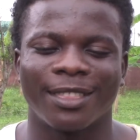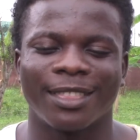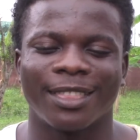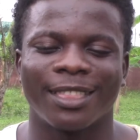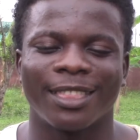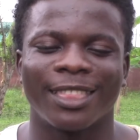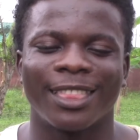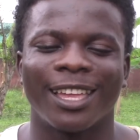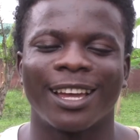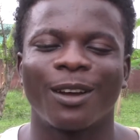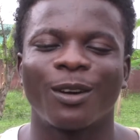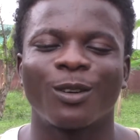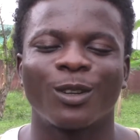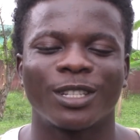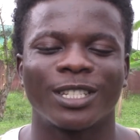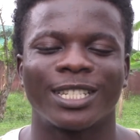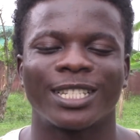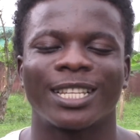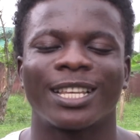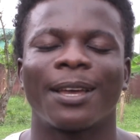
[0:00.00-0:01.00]
That
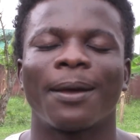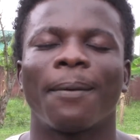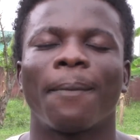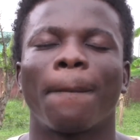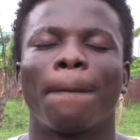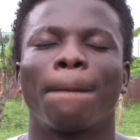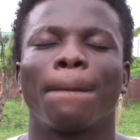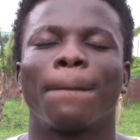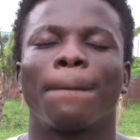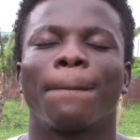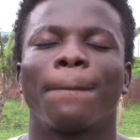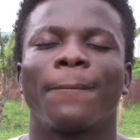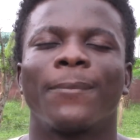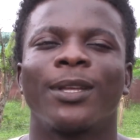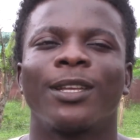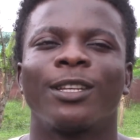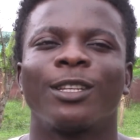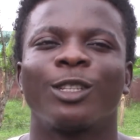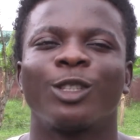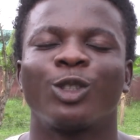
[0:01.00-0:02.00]
was
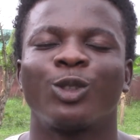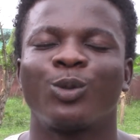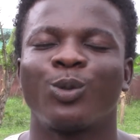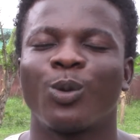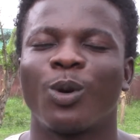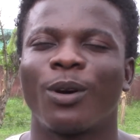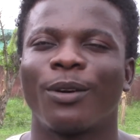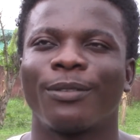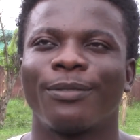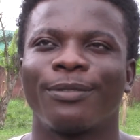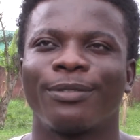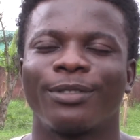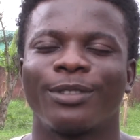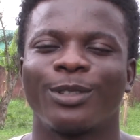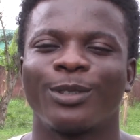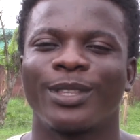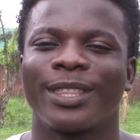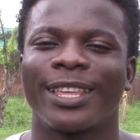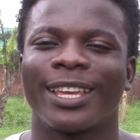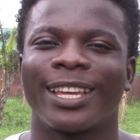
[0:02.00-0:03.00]
12
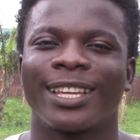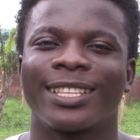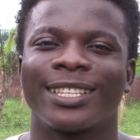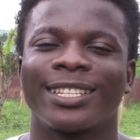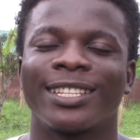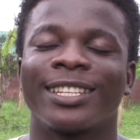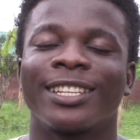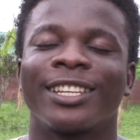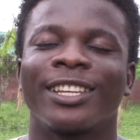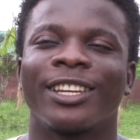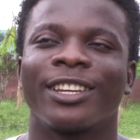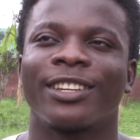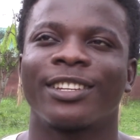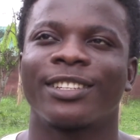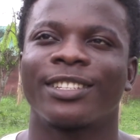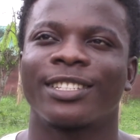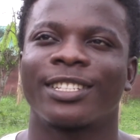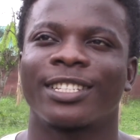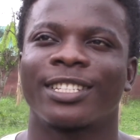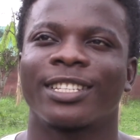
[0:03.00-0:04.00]
to 13
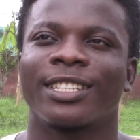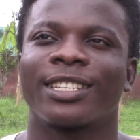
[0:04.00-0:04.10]
years.